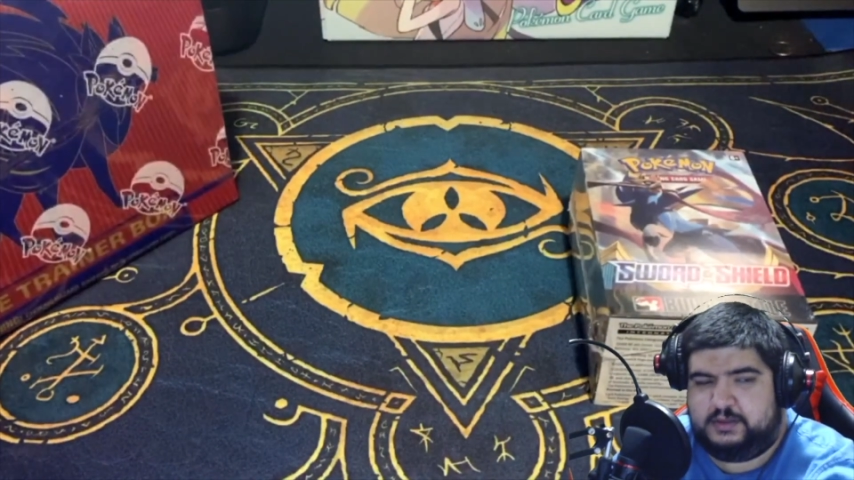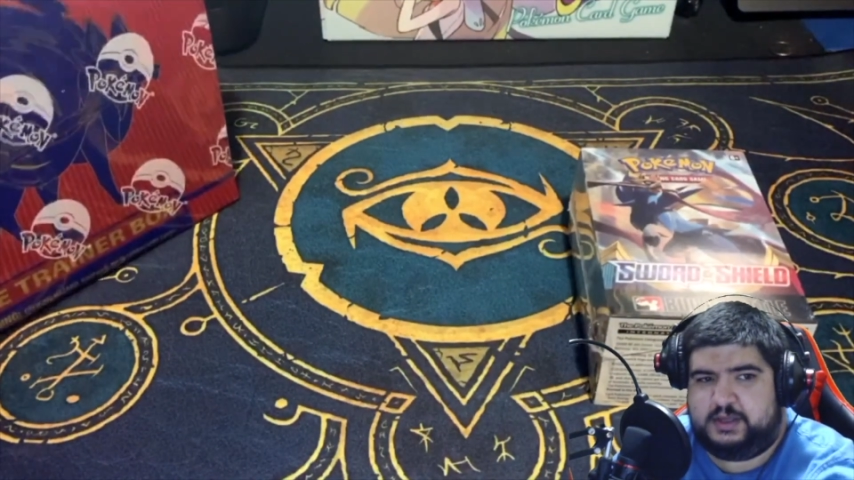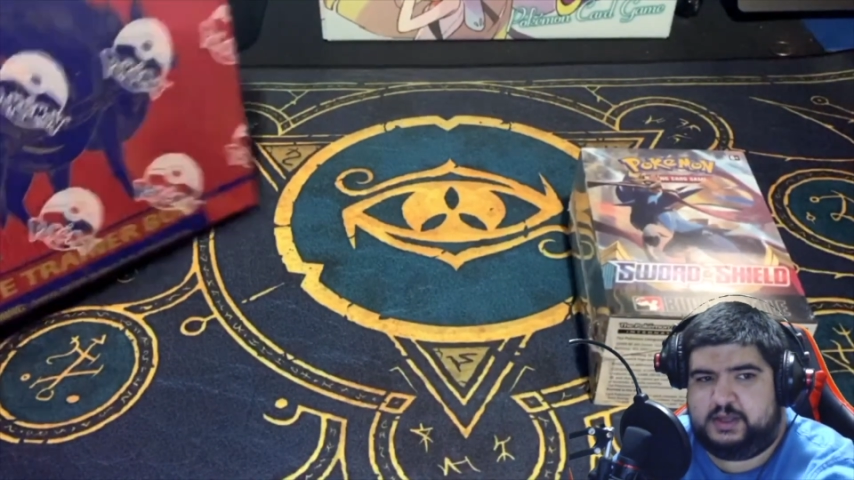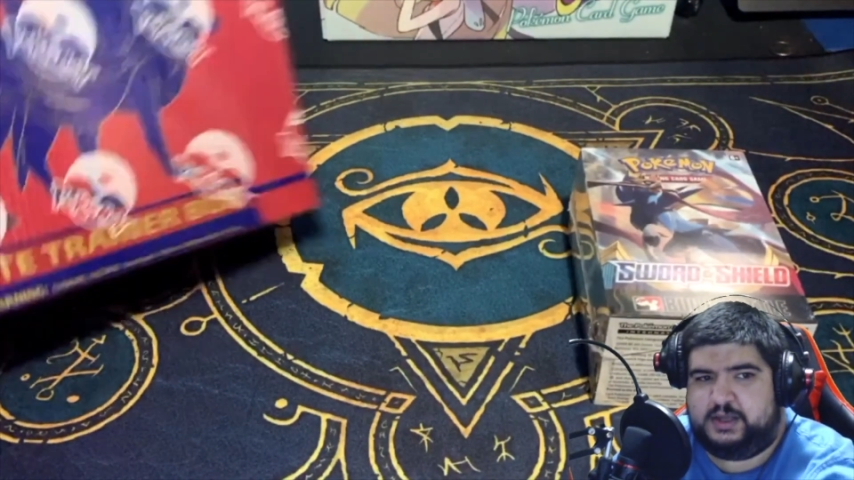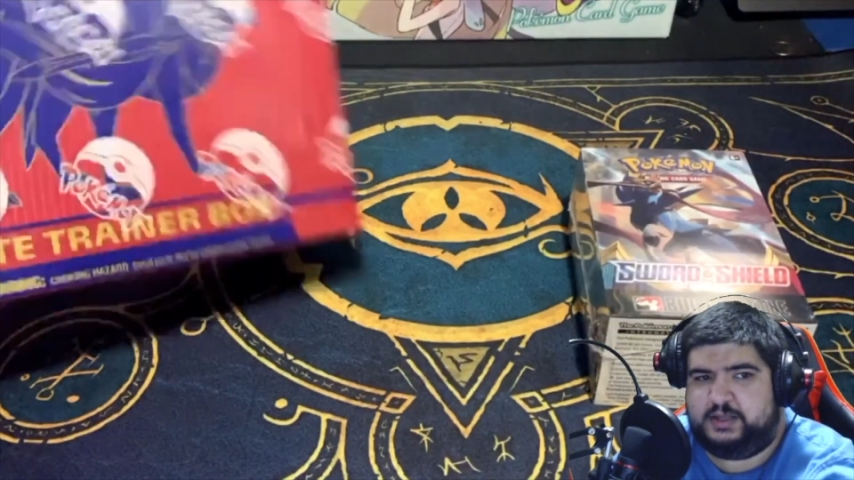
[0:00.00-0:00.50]

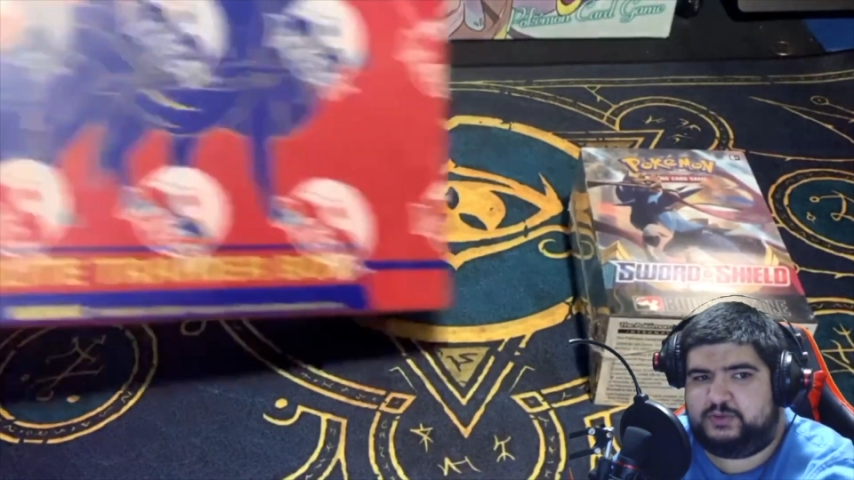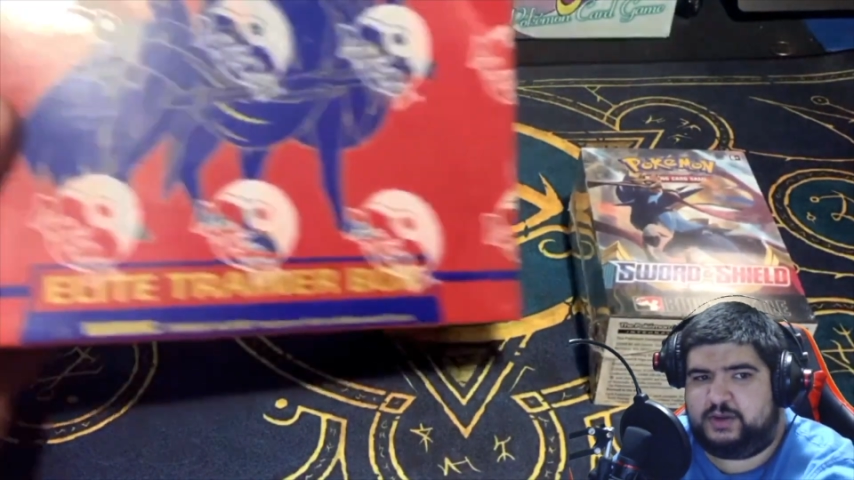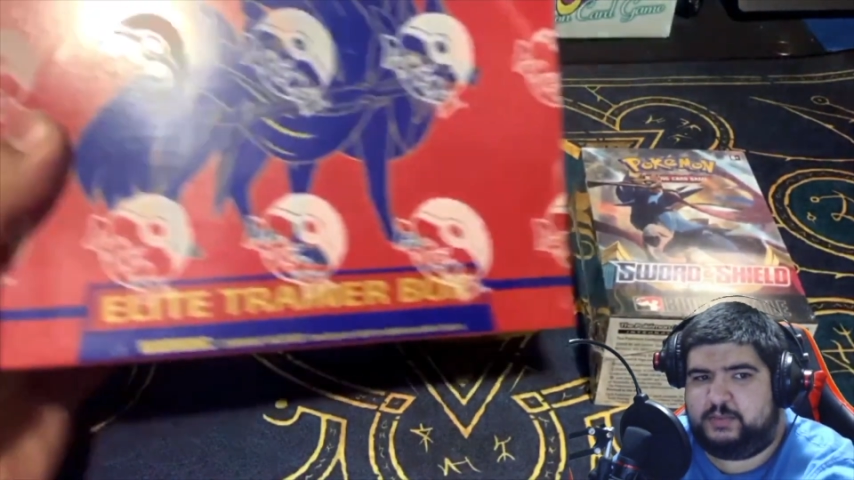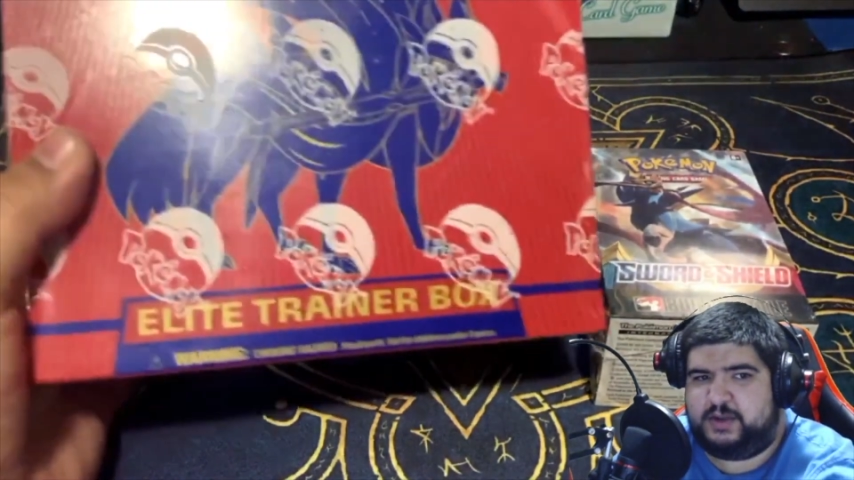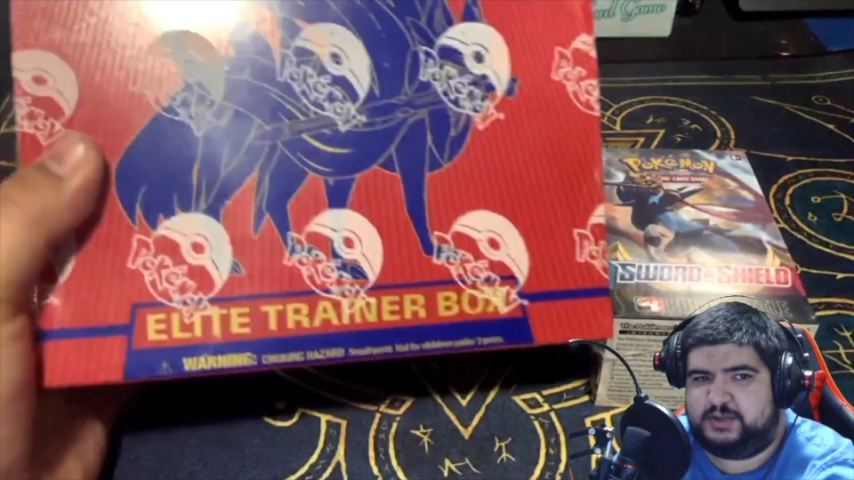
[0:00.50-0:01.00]
the elite
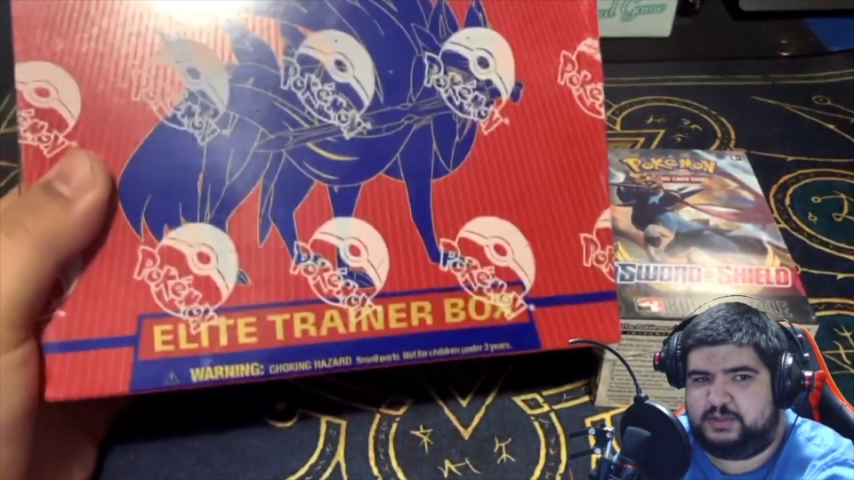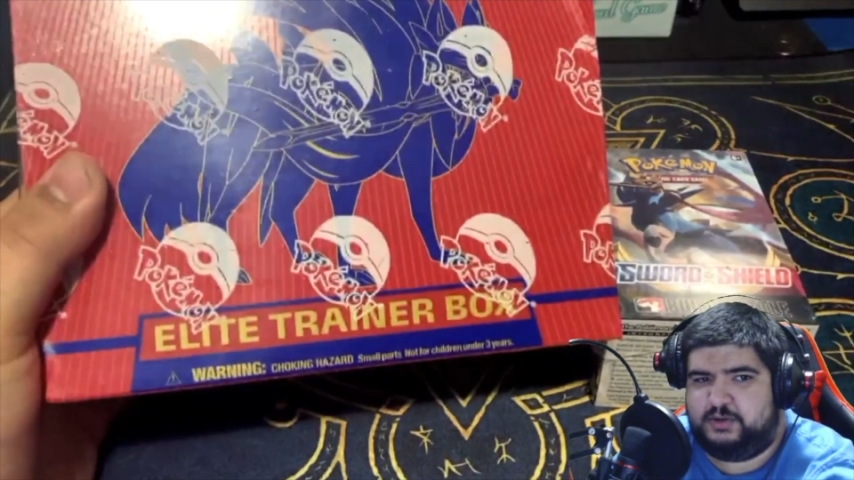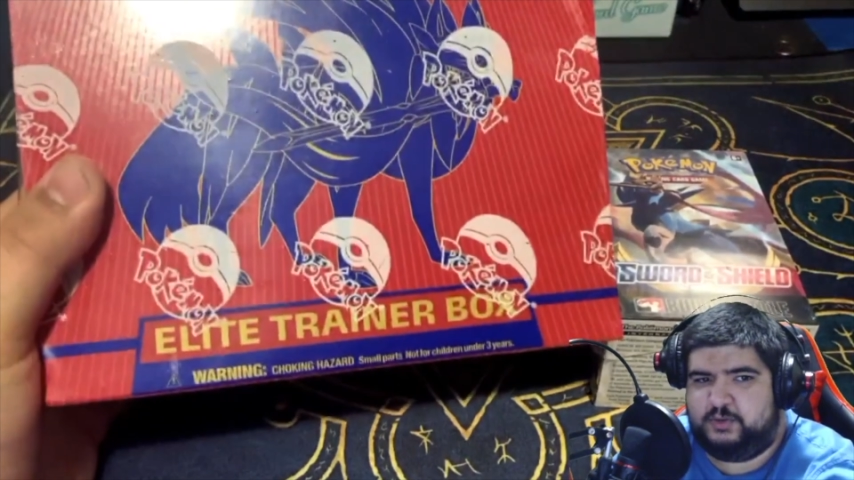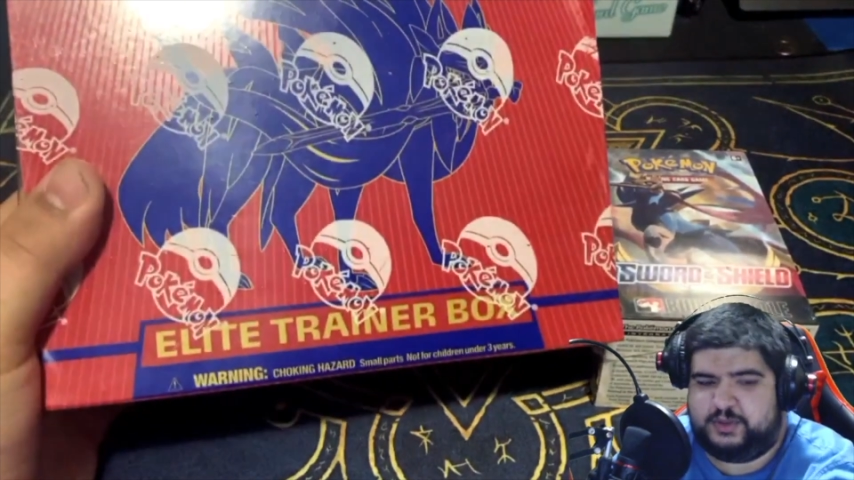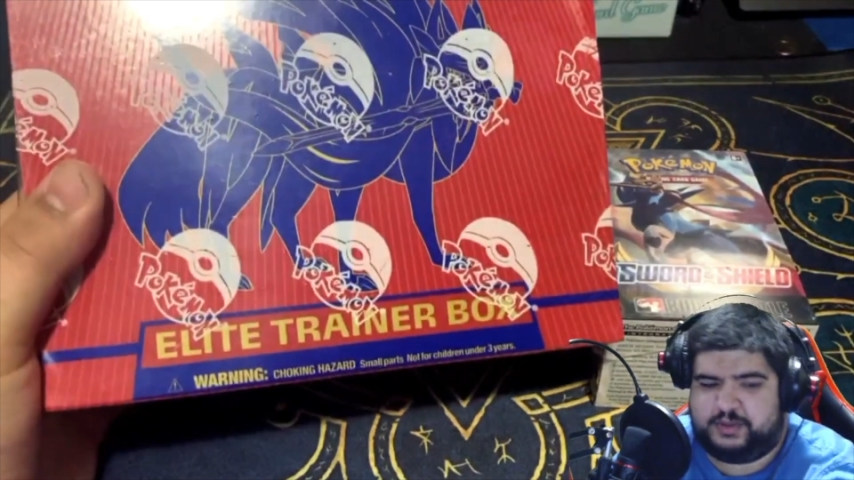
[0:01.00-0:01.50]
trainer box to go with